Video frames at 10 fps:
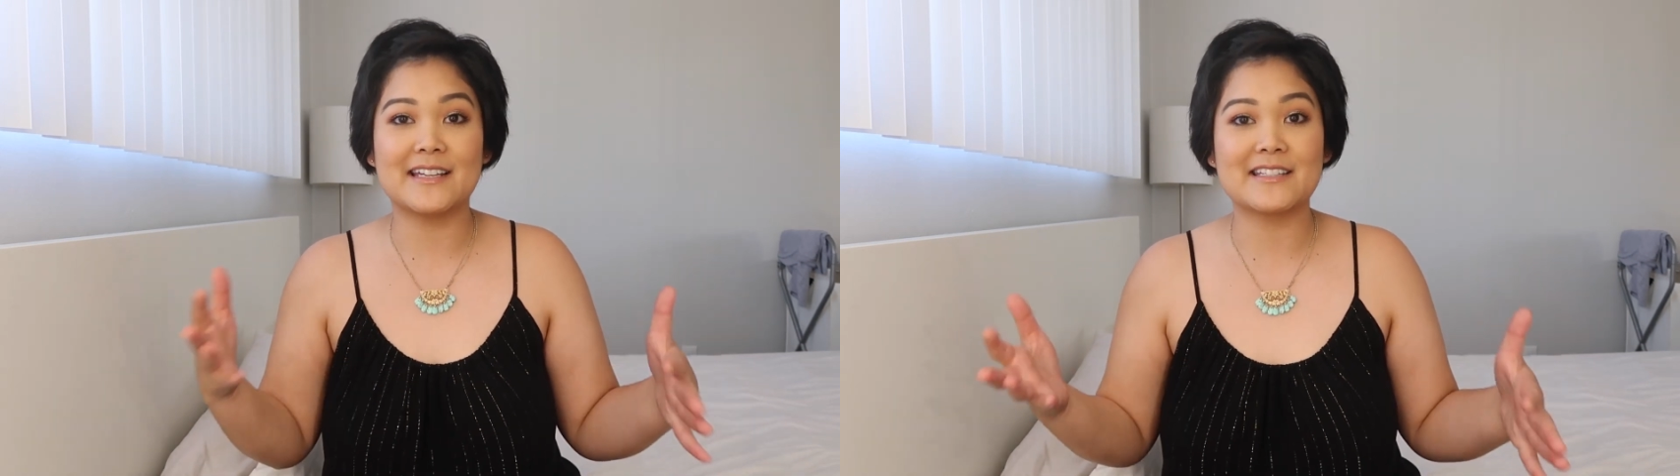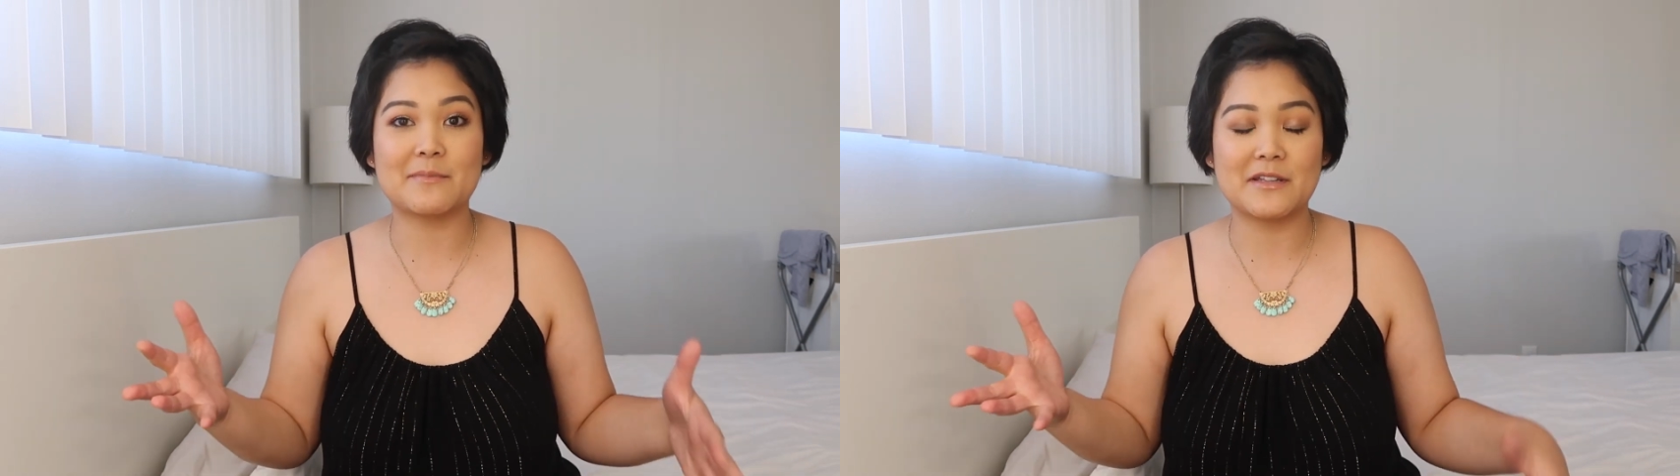to
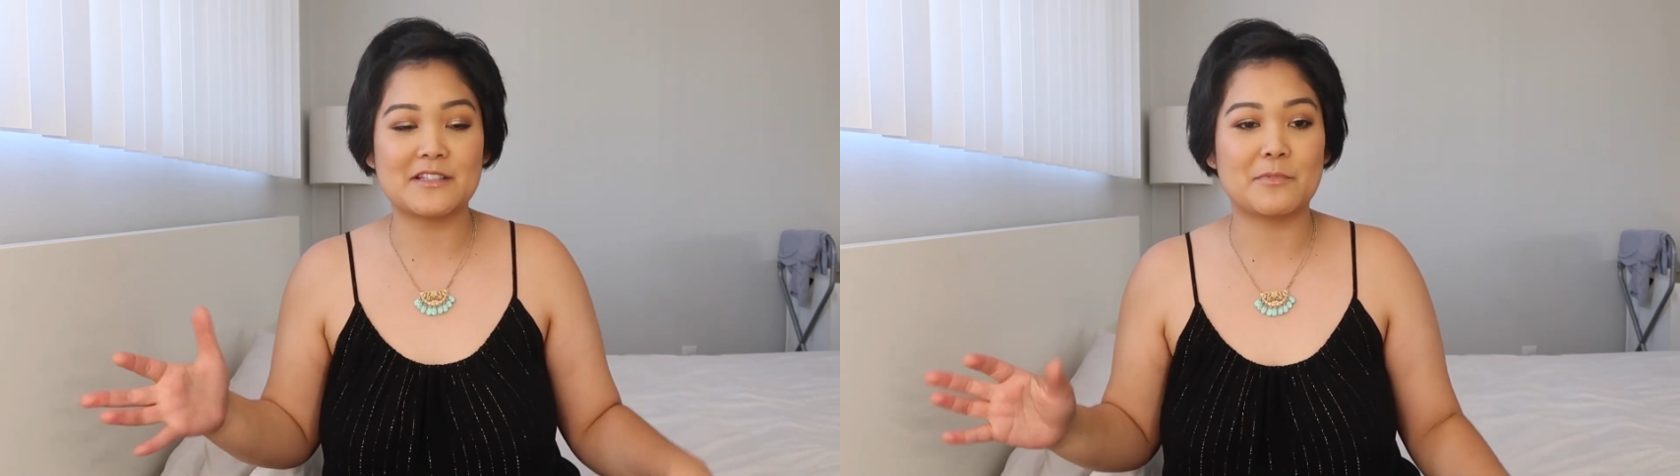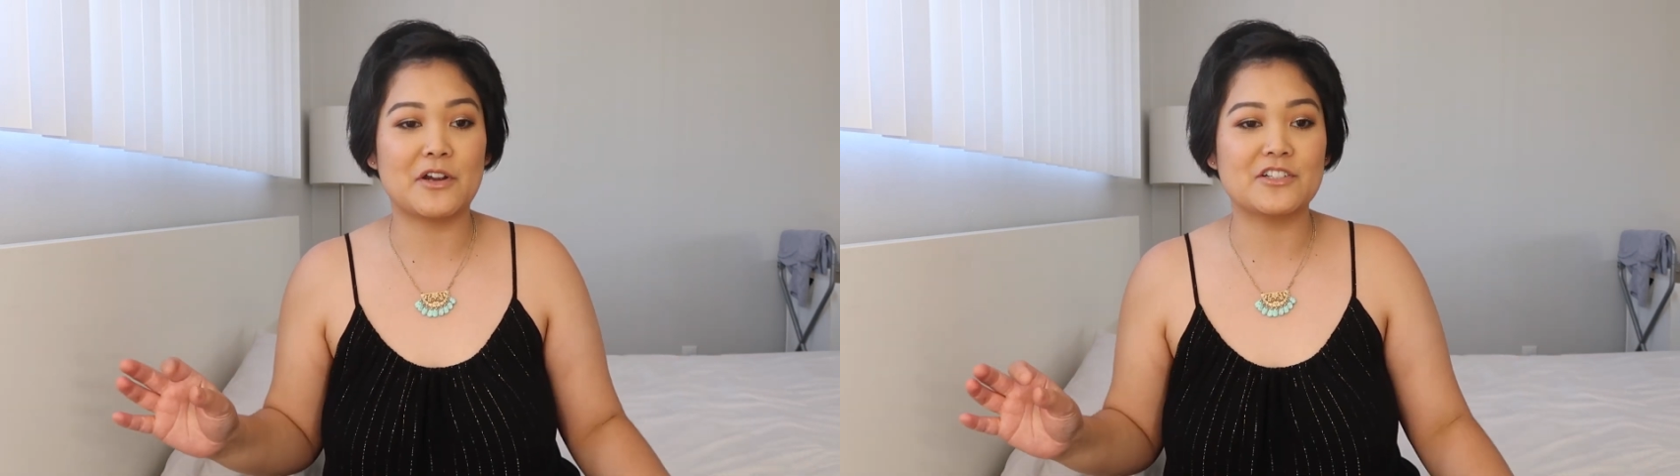get some
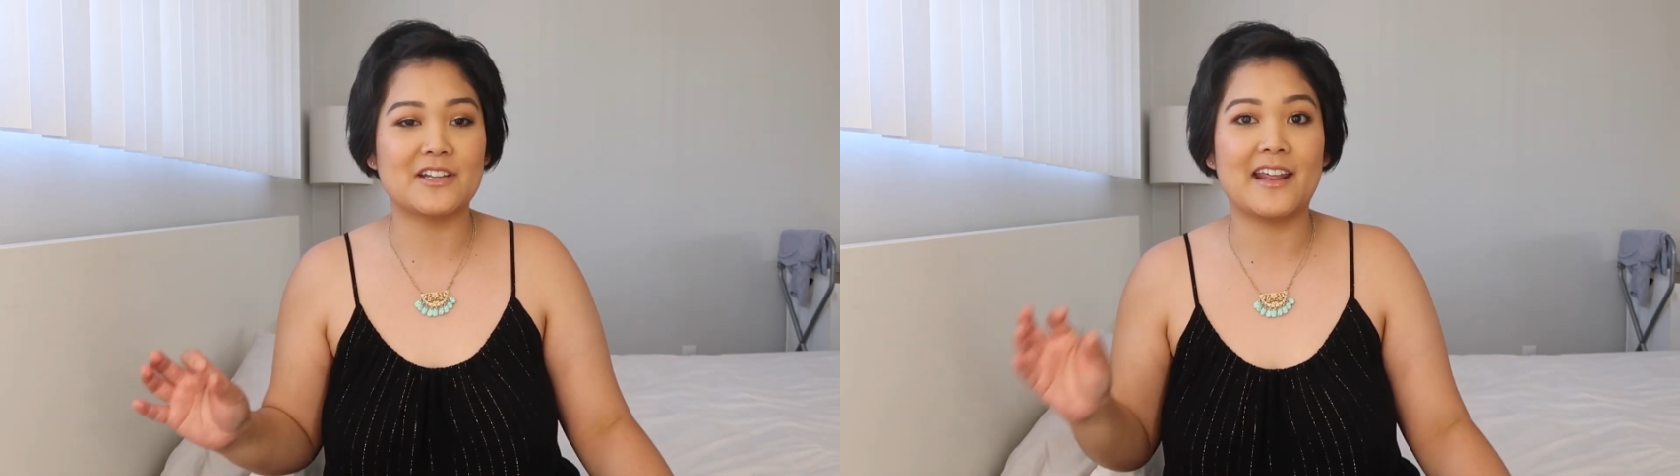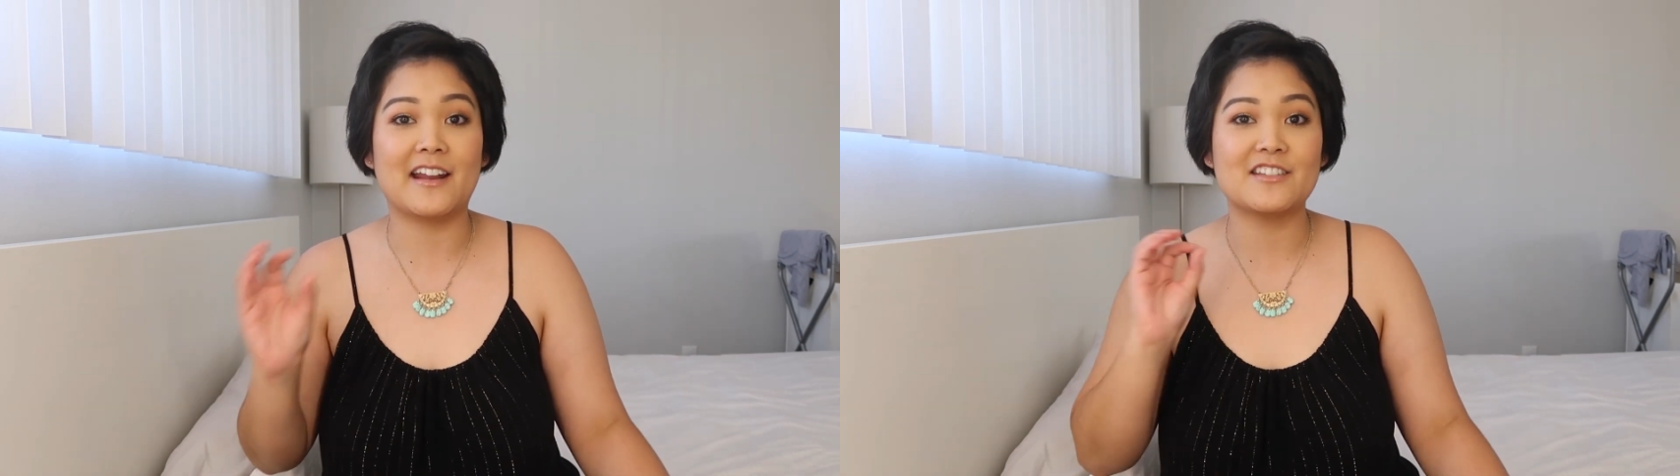
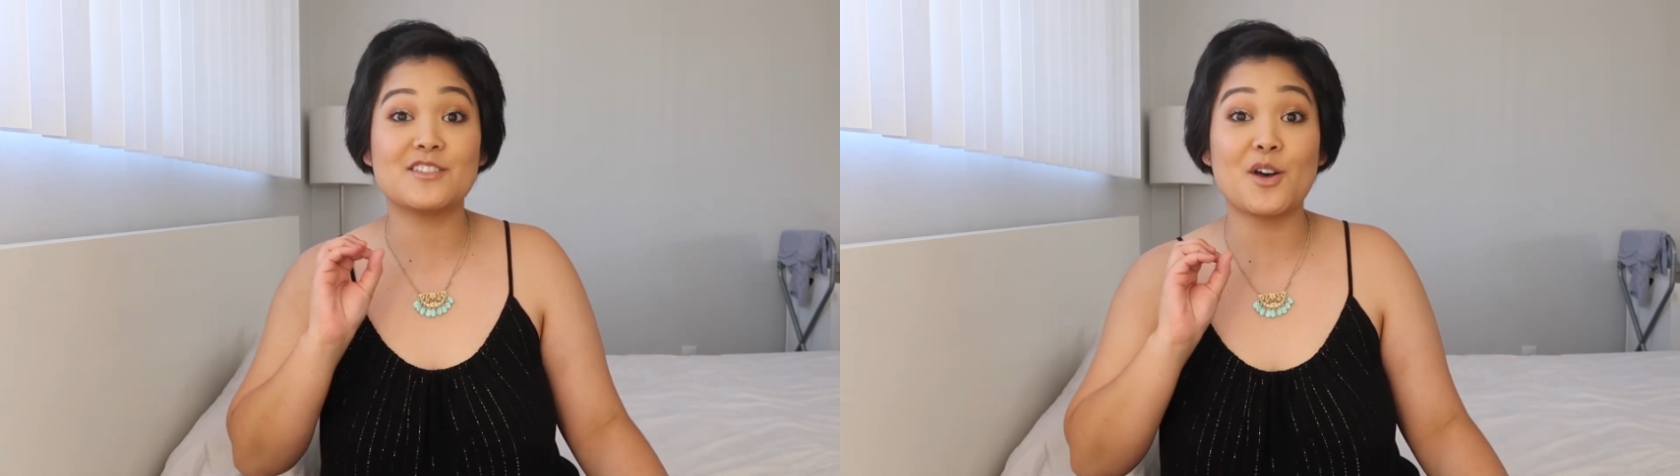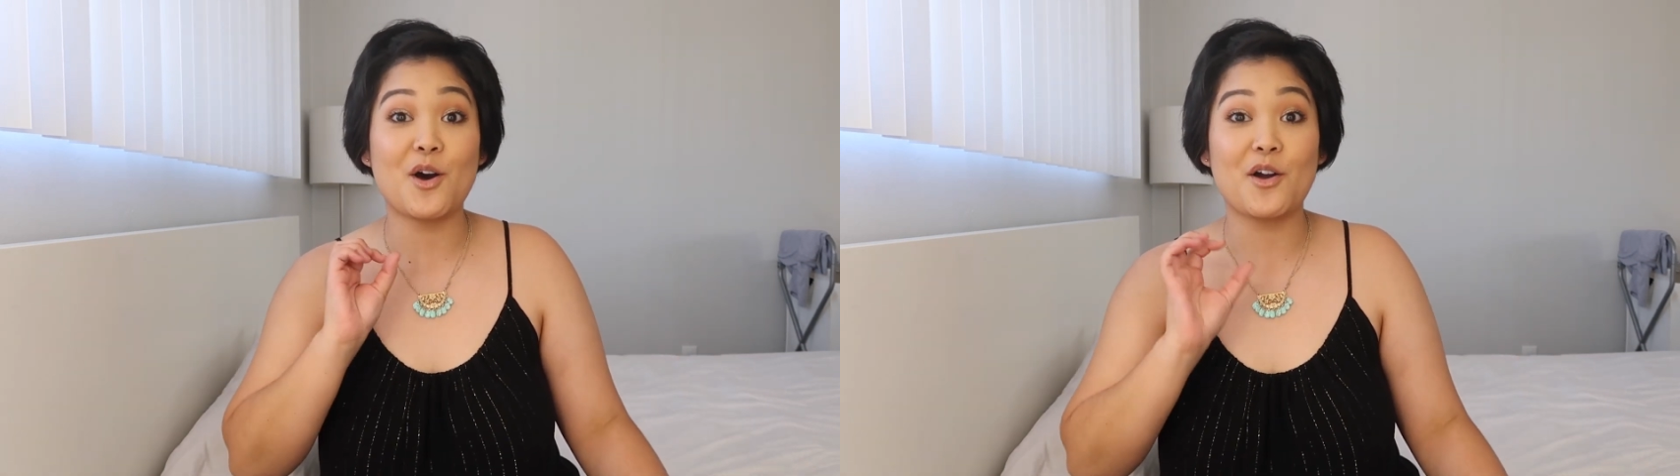inspiration and I
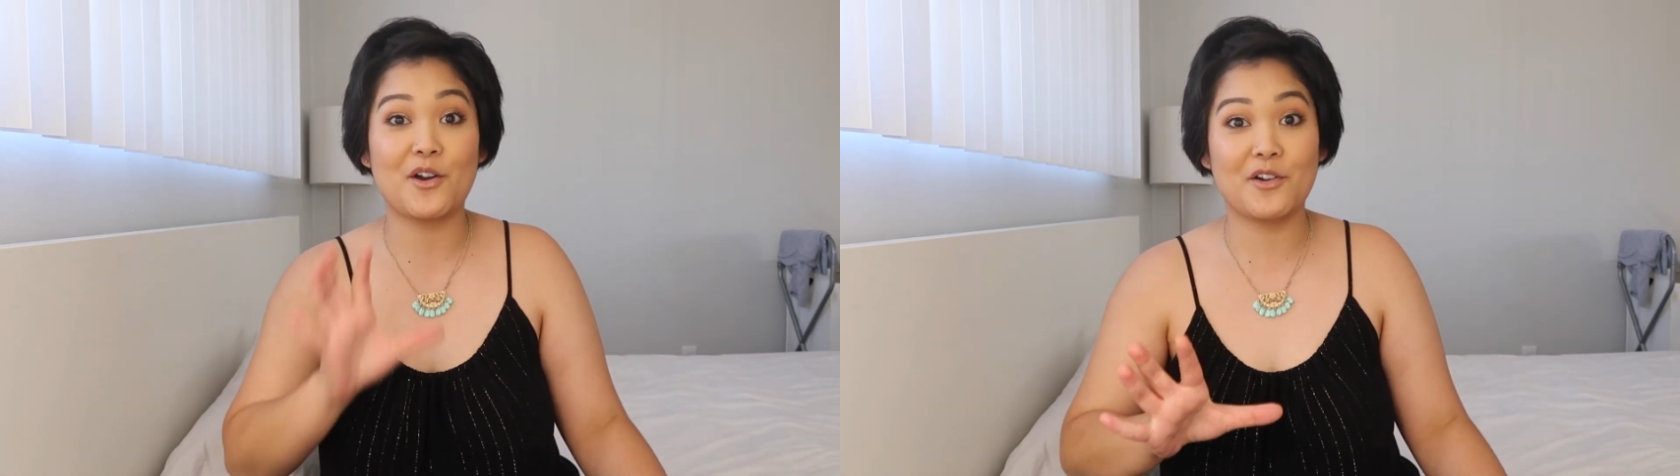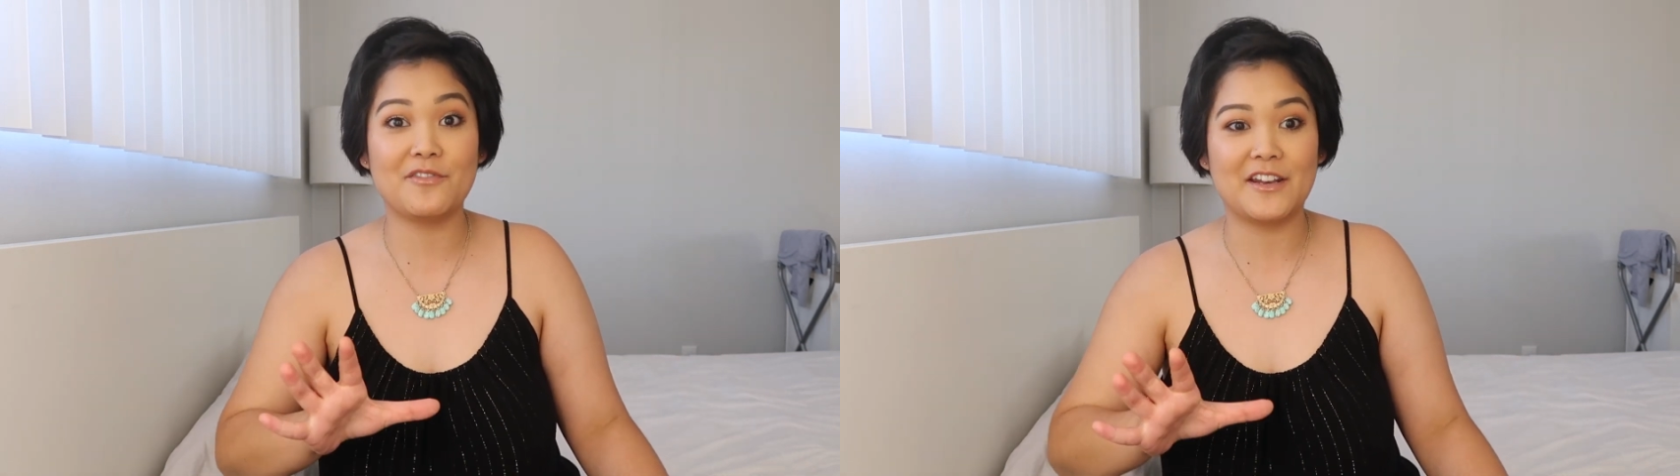saw
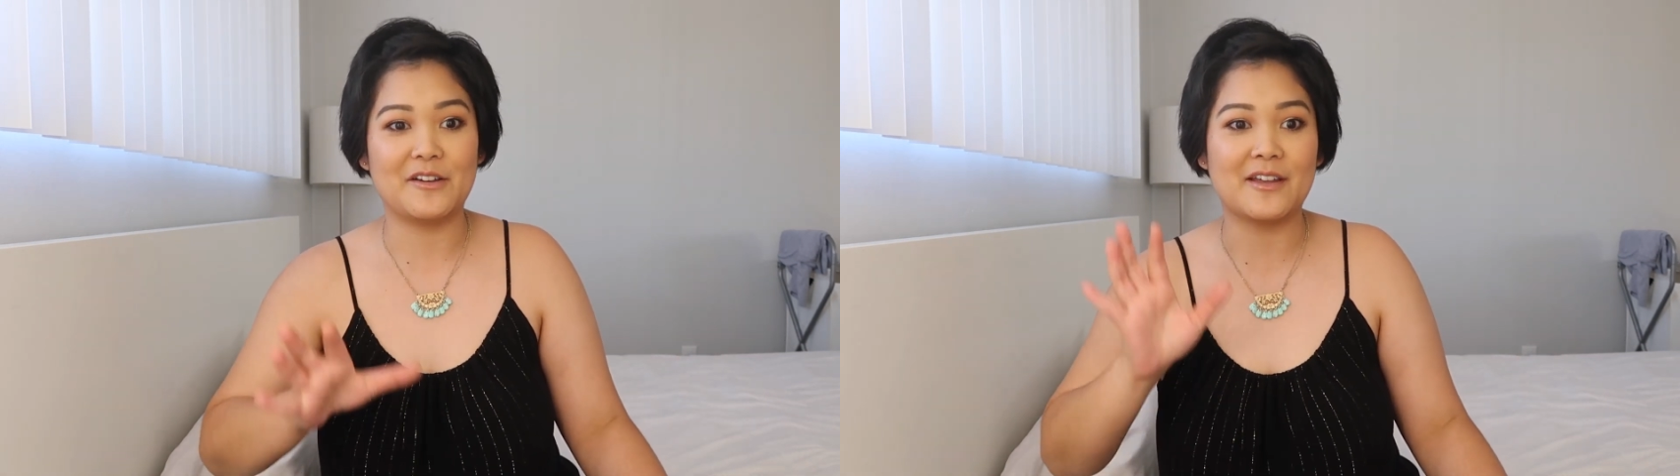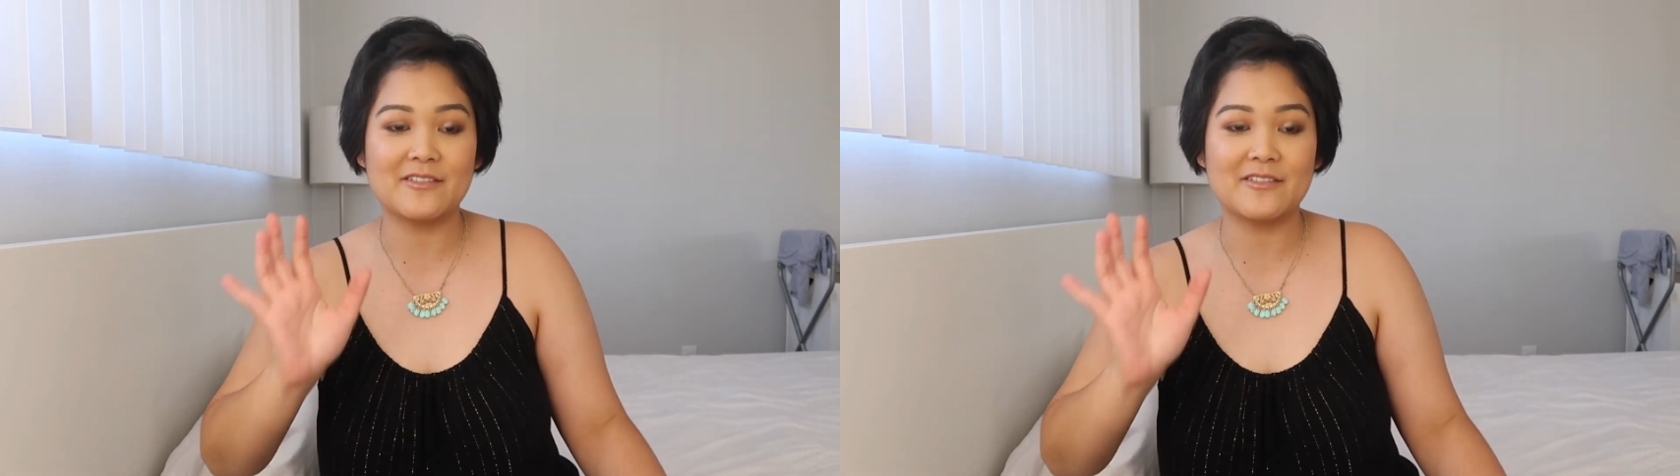her video.